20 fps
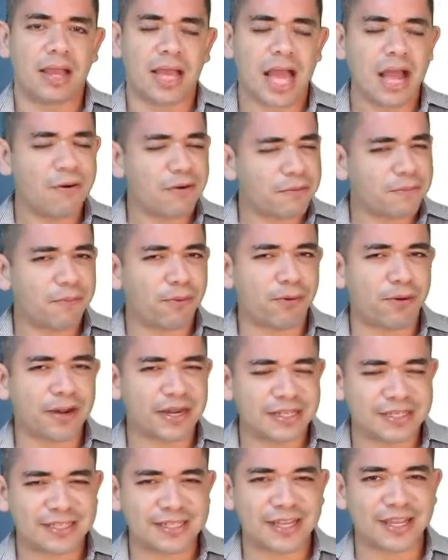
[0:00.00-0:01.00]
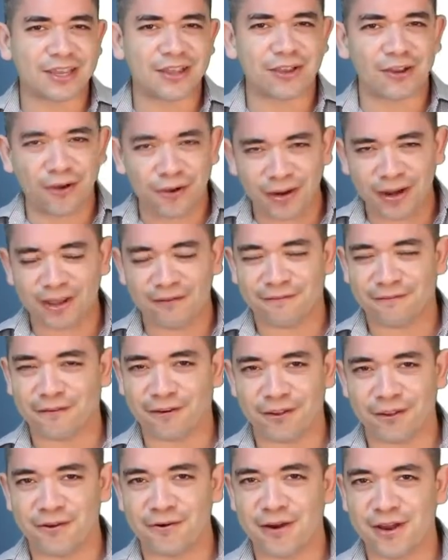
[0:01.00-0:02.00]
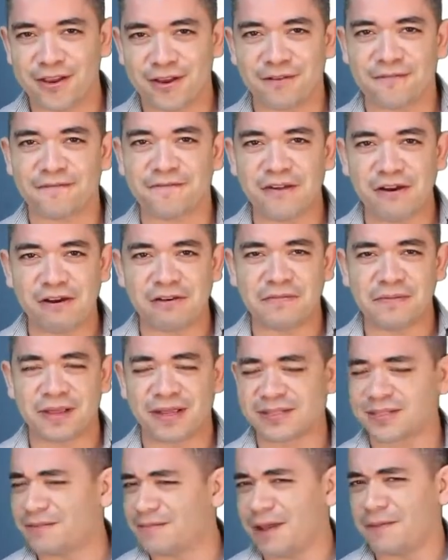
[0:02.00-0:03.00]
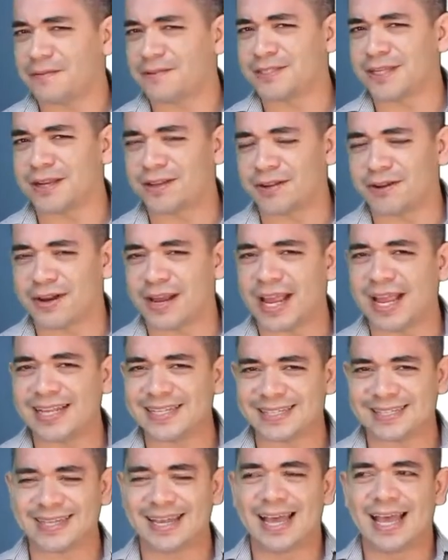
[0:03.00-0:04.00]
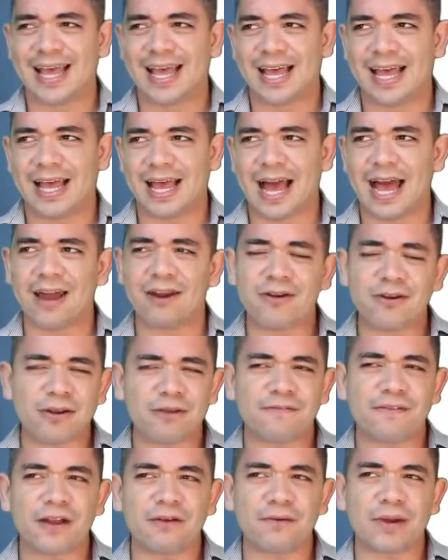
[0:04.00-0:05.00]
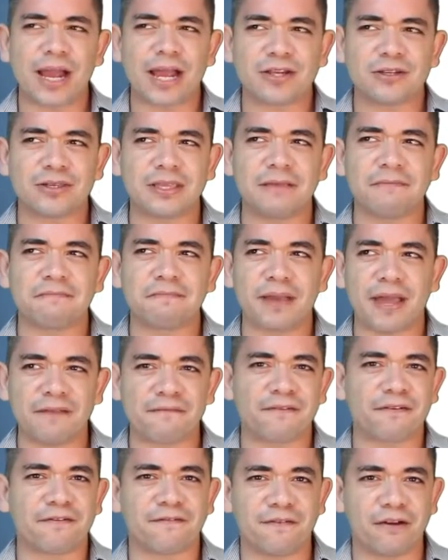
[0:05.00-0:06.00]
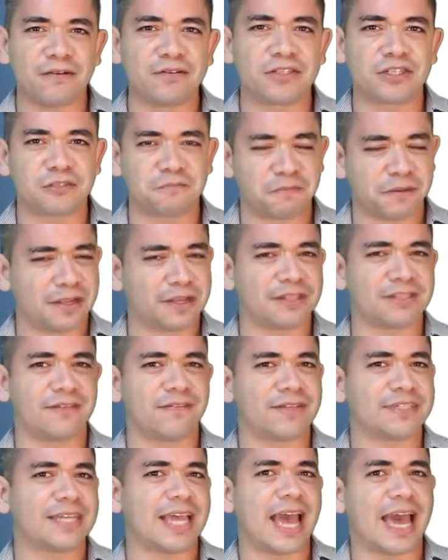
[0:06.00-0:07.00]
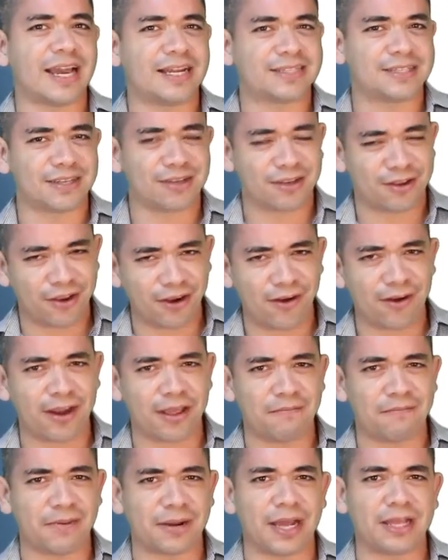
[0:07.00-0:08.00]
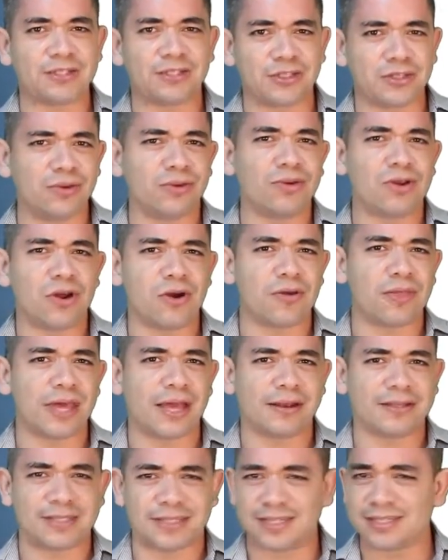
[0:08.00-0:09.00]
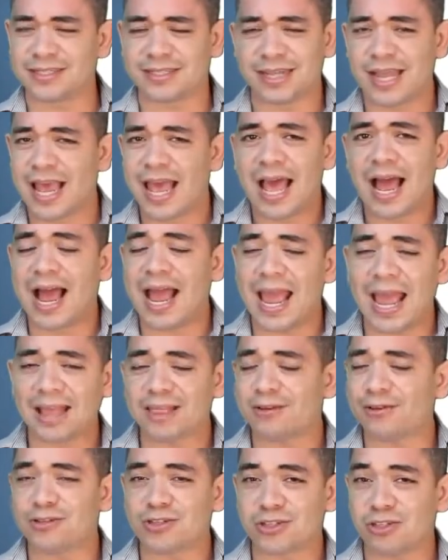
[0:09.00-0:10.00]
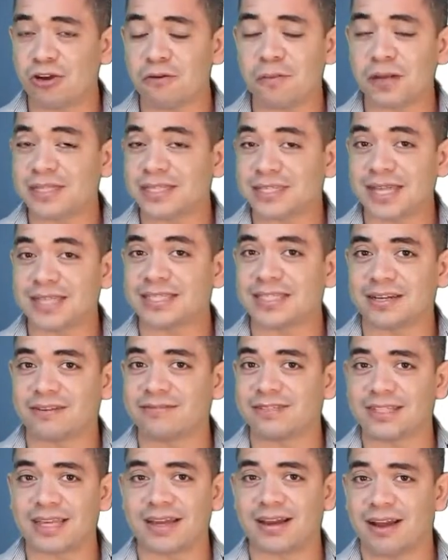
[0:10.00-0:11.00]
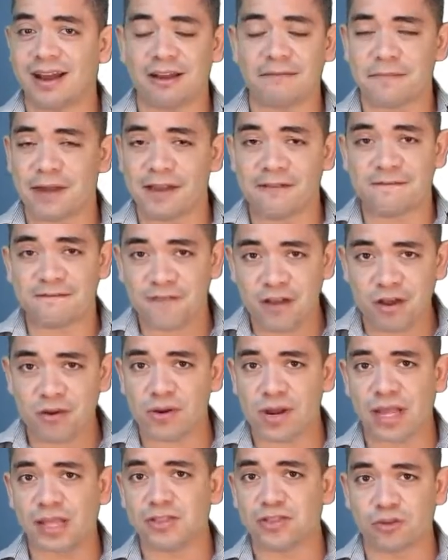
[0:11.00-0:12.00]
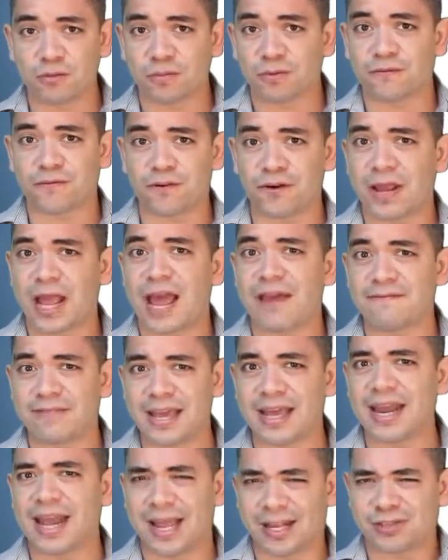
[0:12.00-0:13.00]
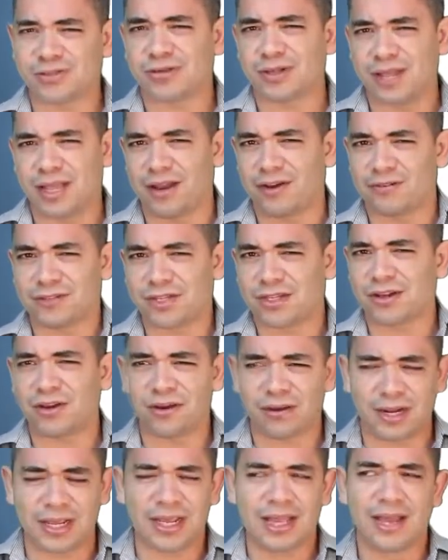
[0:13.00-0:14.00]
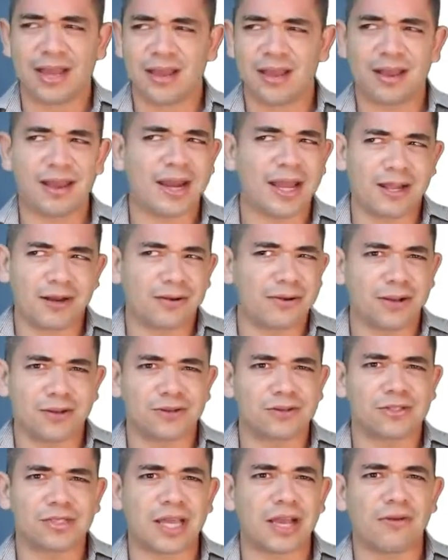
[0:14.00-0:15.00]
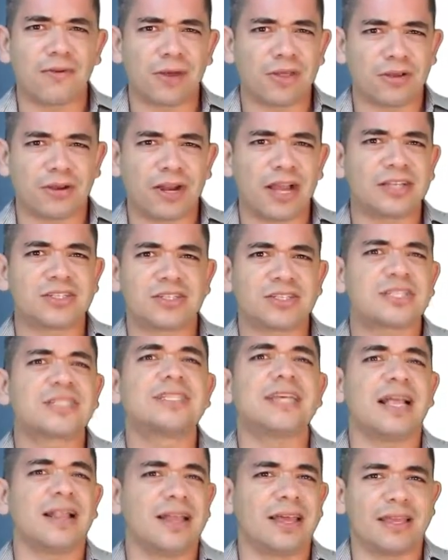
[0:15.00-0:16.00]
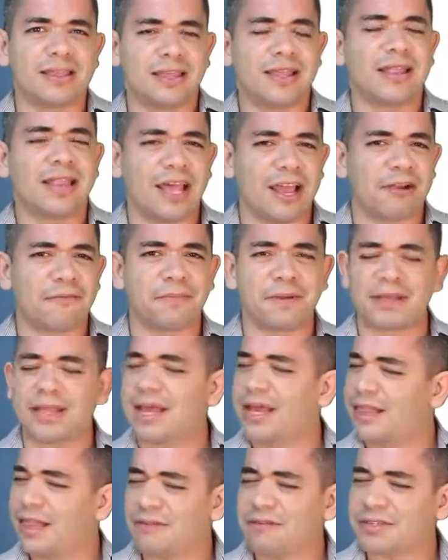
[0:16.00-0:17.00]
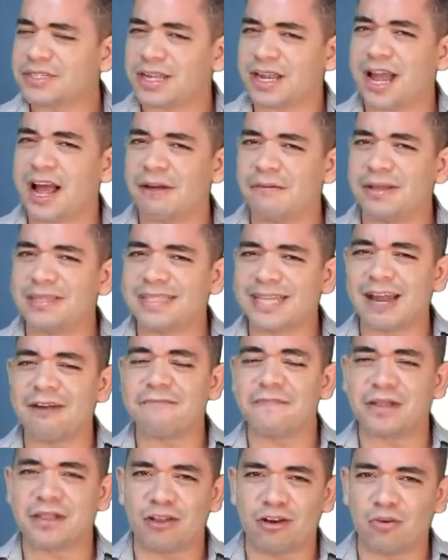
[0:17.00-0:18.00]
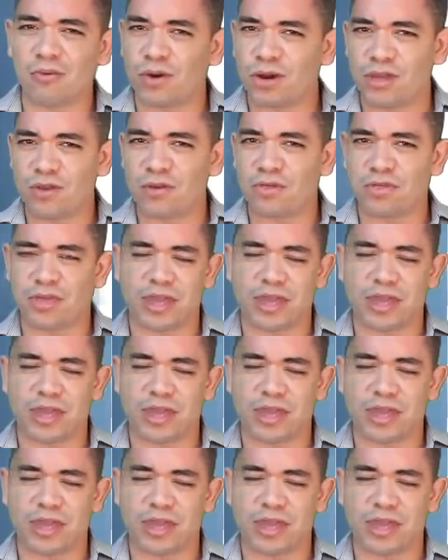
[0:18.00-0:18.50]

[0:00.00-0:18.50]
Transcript: How important is security for you on your phone? Because in my particular case, uh, I don't know if I would actually pay for a phone just because of its added security, but I do know that since I handle so much sensitive data on my phone, I do prefer to have that extra layer of security. Again, I don't understand why they're not just selling the layer, but leave us a comment down below. What do you